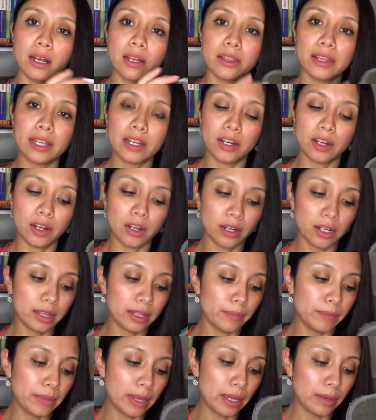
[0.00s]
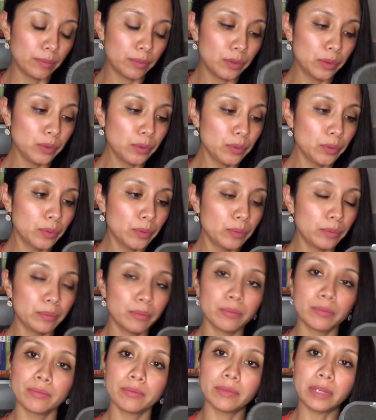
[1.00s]
There are the bamboo
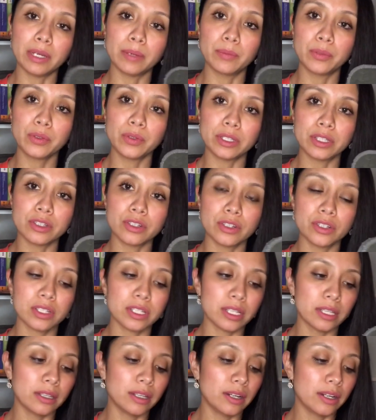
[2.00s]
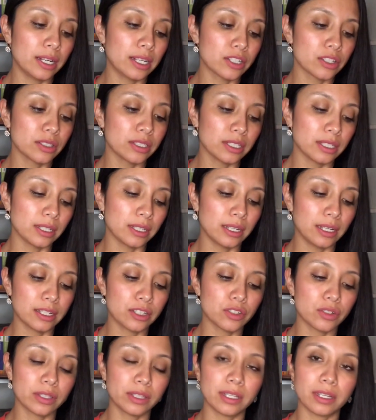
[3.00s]
inserts, and they're actually the
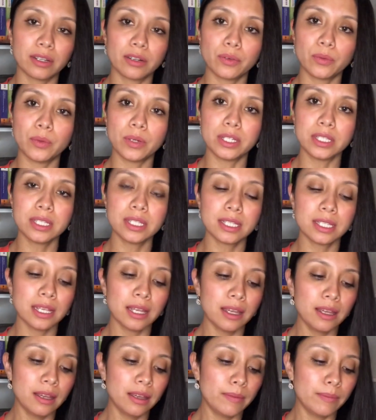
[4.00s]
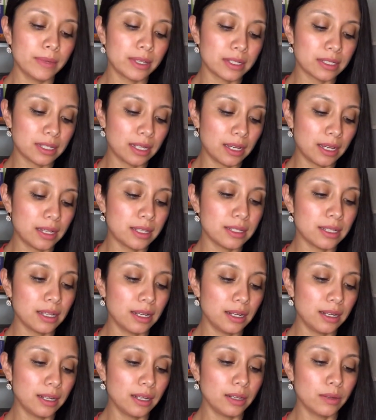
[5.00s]
extra thicker ones, because like I said,
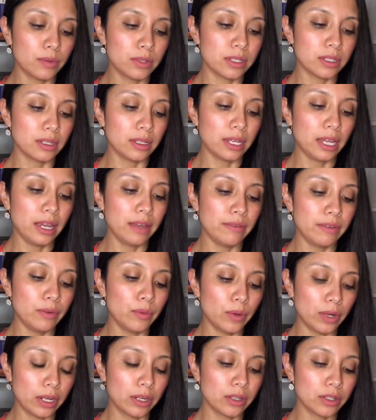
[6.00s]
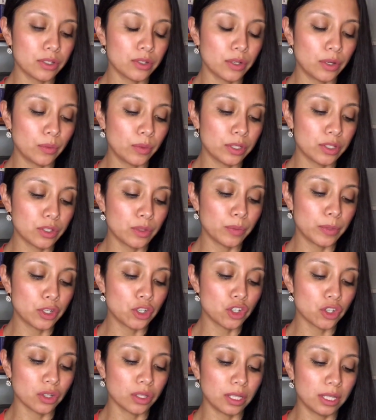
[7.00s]
Ariana was a heavy wetter, so I wanted to make
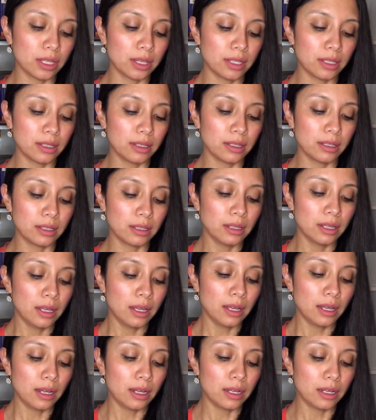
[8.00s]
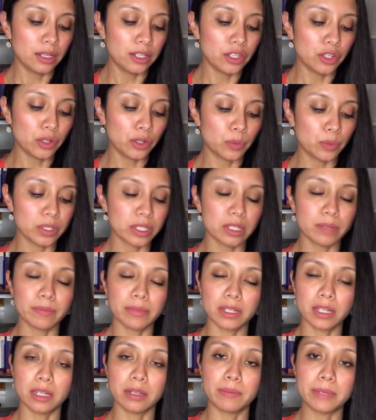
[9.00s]
sure that the urine was not
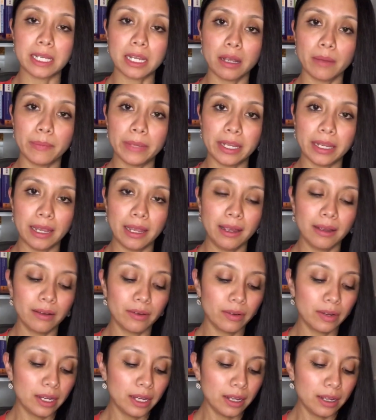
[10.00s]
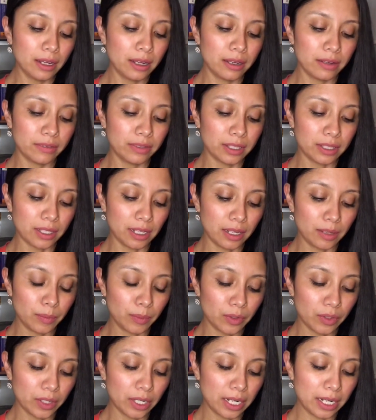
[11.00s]
going to be coming out of the
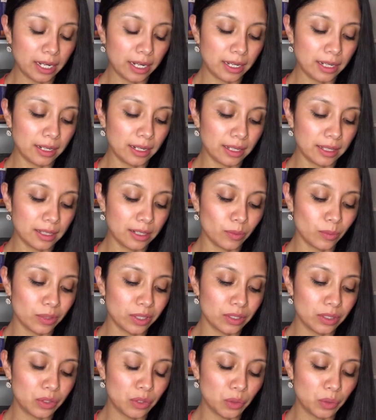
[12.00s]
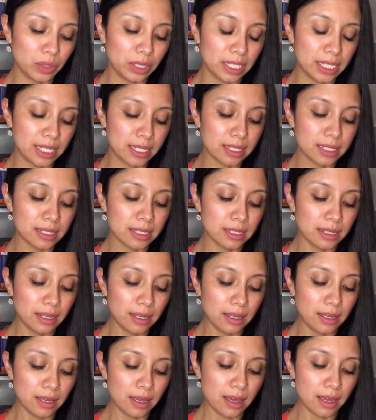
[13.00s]
diaper, and I didn't want no leaks.
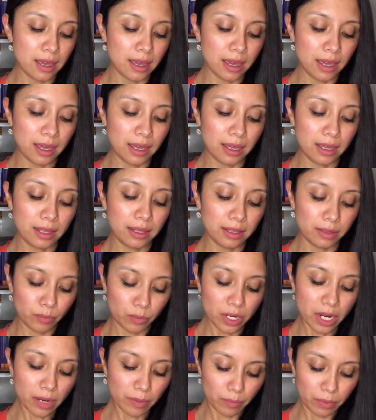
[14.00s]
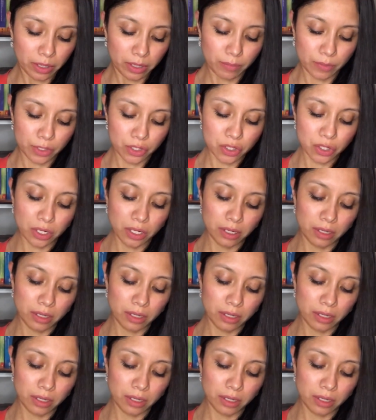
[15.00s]
And yeah, pretty much